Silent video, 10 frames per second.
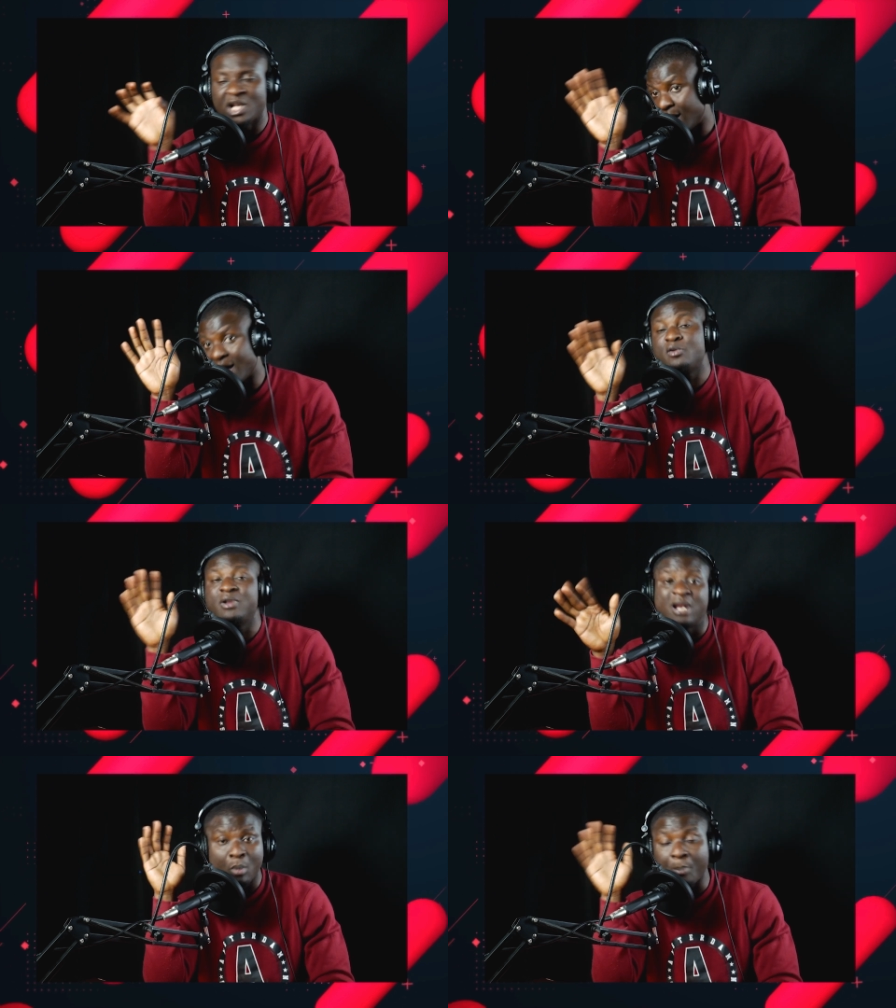ha
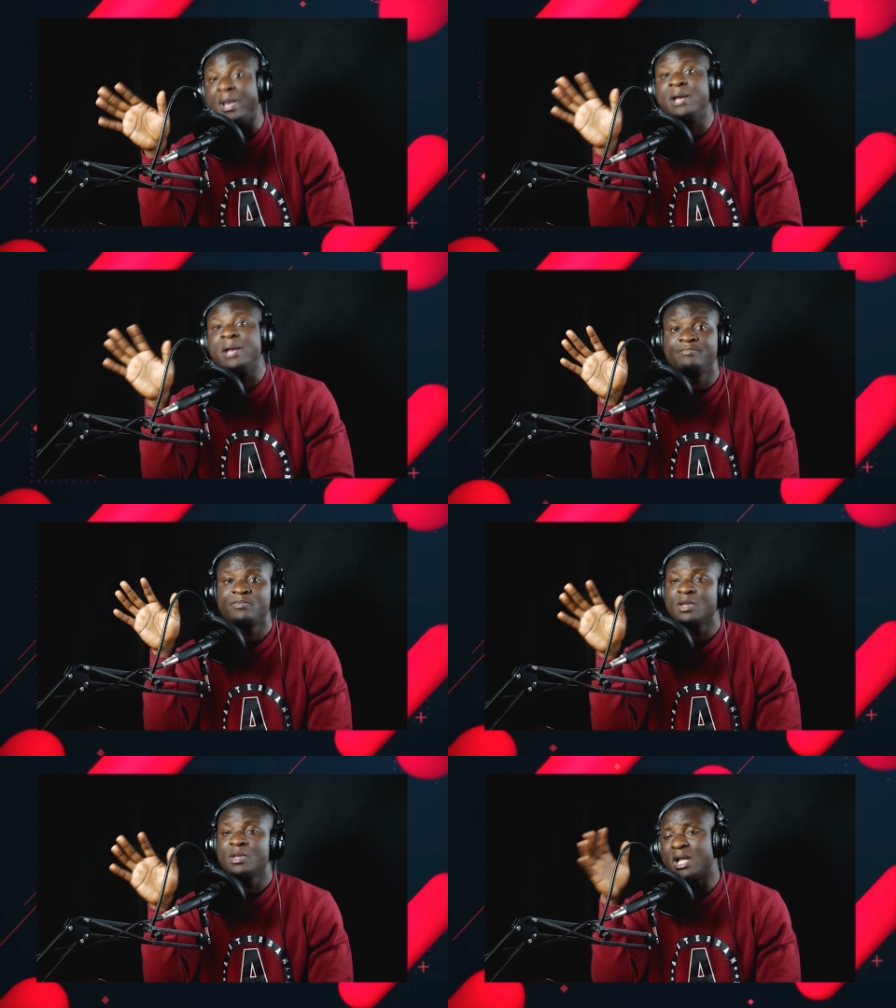no na mo pe
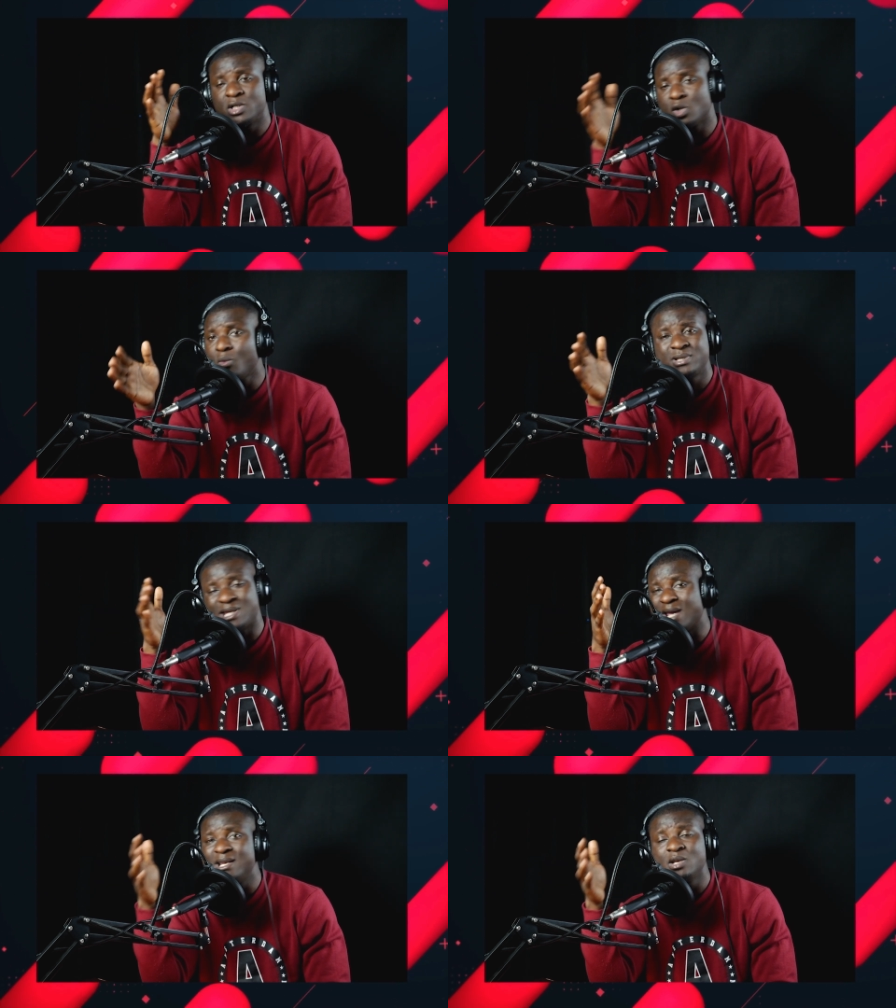but it
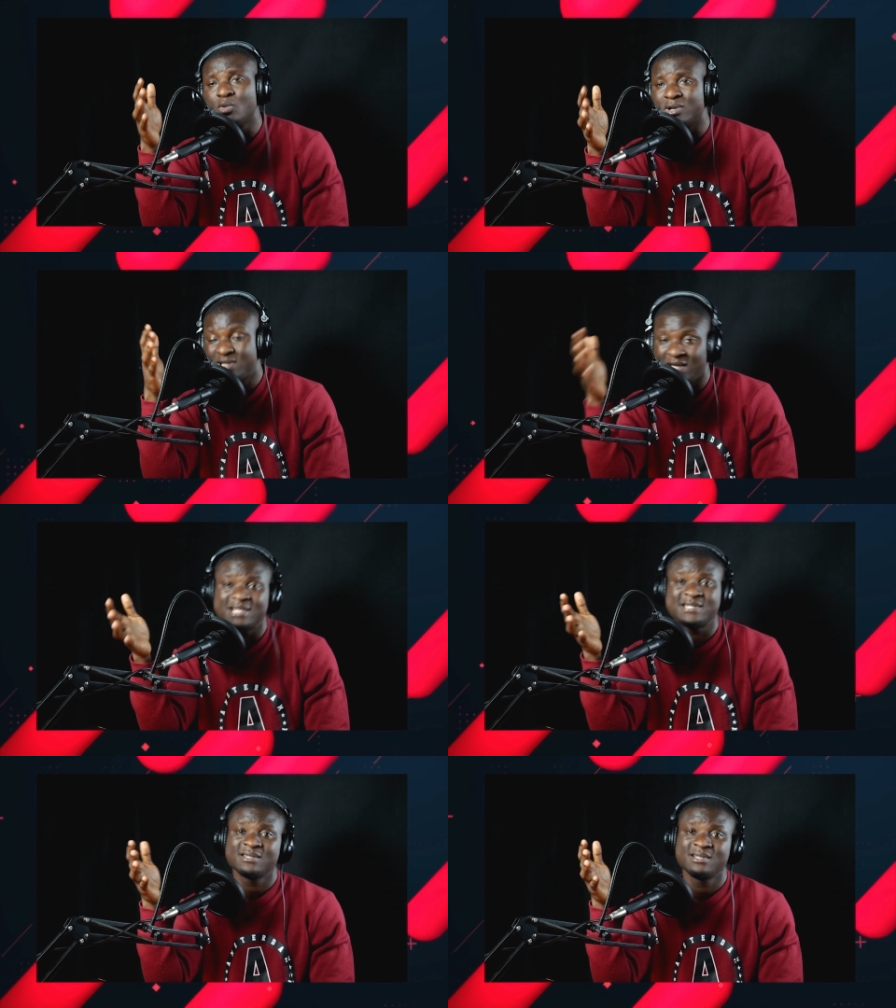always end in what
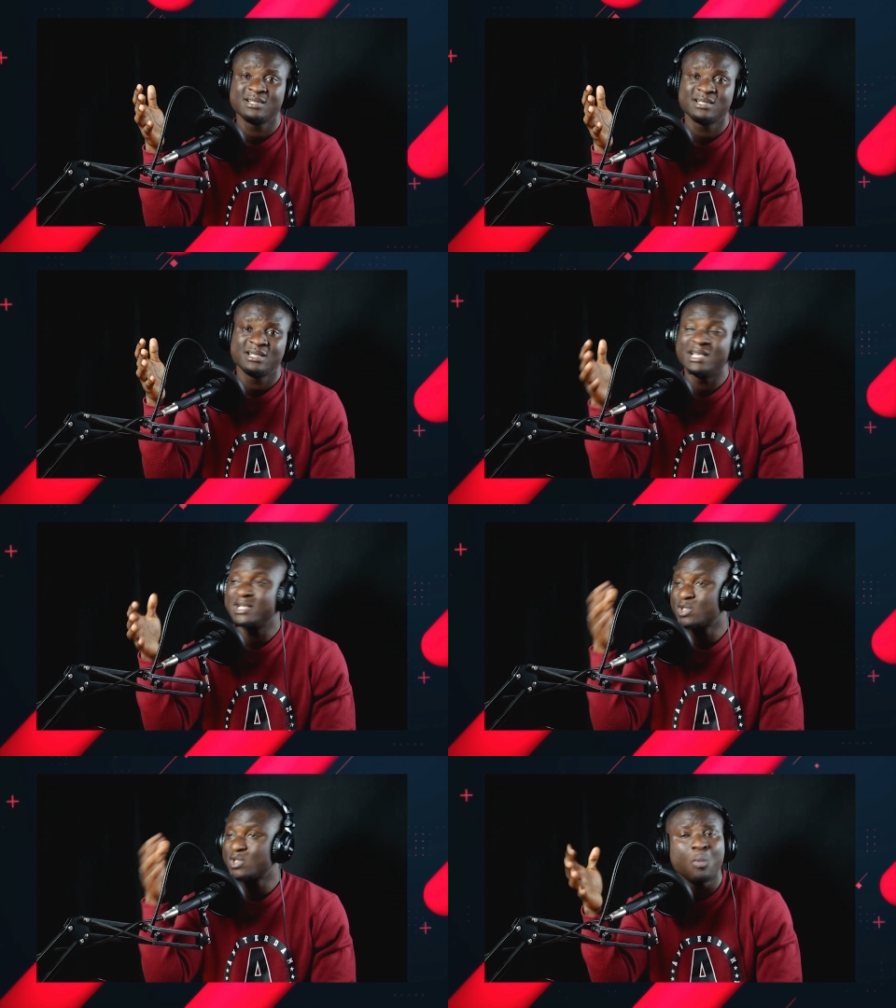tears
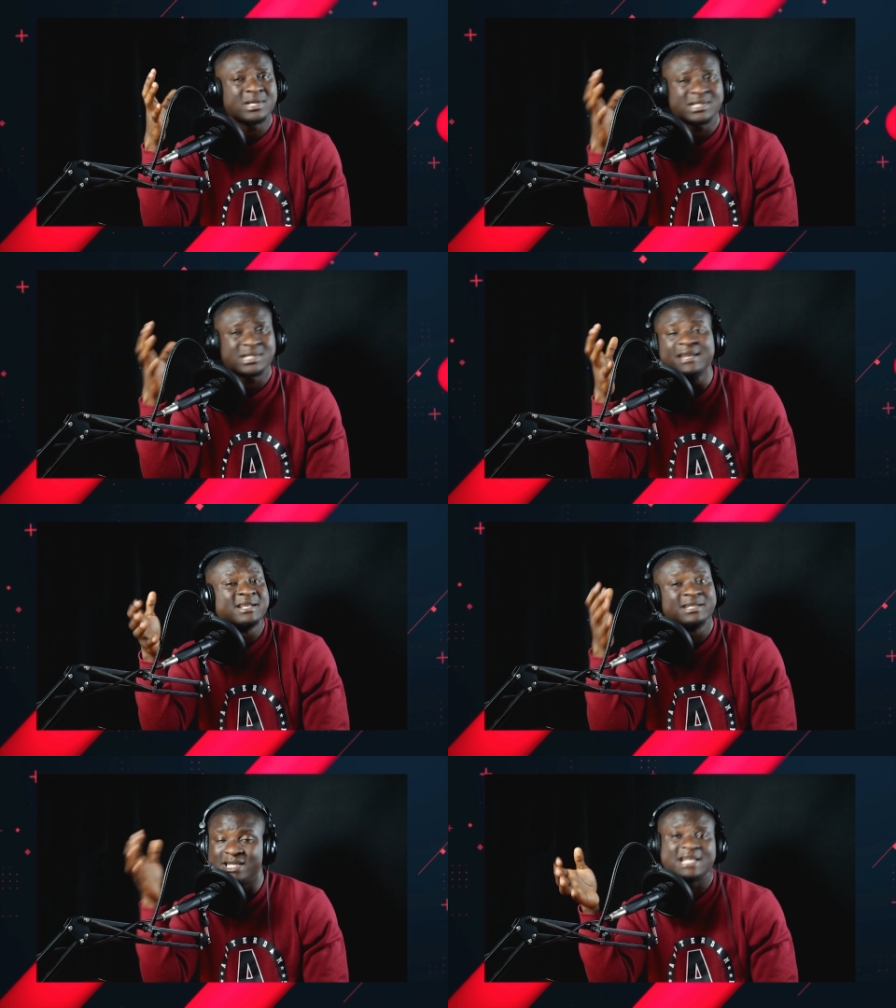it always
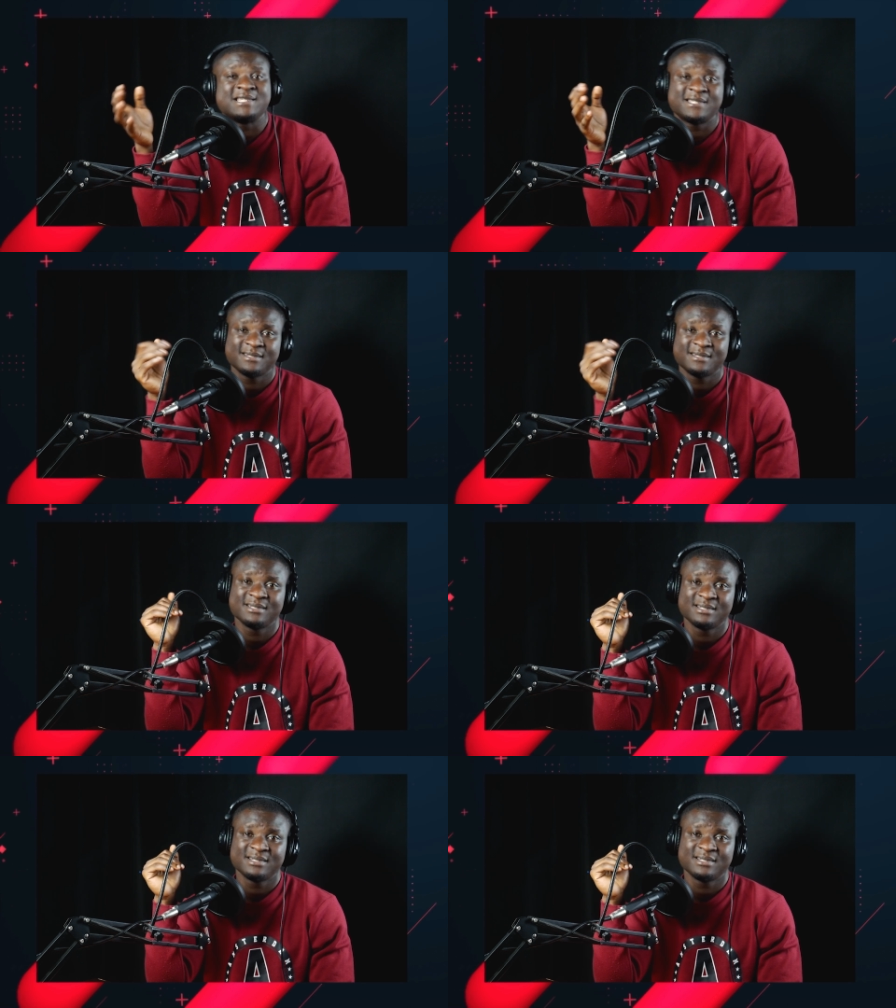end in tears